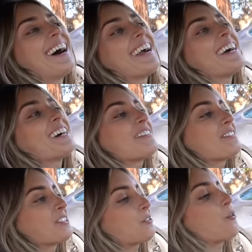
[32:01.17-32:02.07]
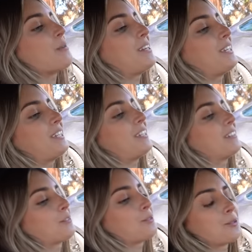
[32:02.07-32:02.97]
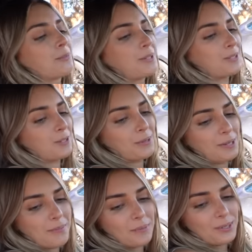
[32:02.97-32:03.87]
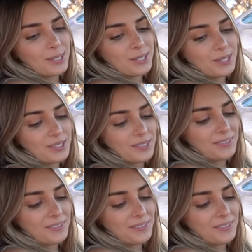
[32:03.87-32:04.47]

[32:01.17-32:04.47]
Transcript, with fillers: I have so many memories